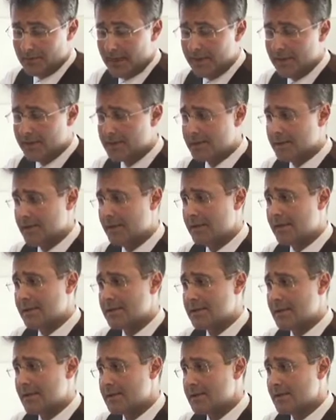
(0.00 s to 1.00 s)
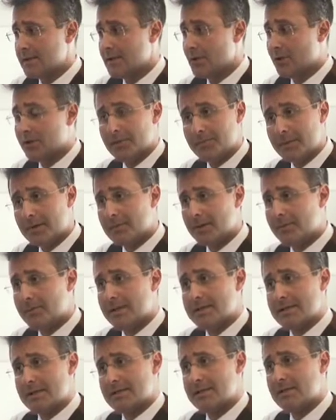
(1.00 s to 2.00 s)
energy is actually not the pigment,
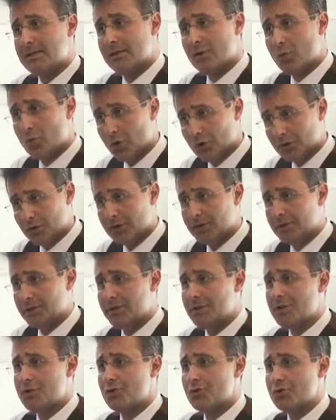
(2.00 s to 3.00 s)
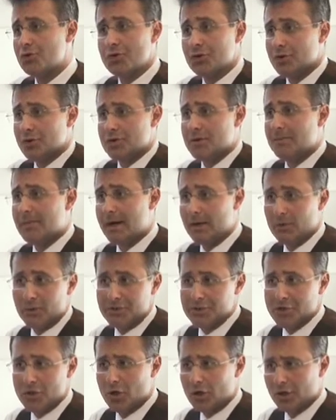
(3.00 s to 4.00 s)
but is actually the water in the tissue. So it doesn't matter
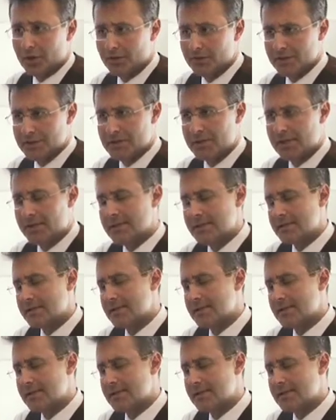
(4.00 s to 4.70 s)
which color of the skin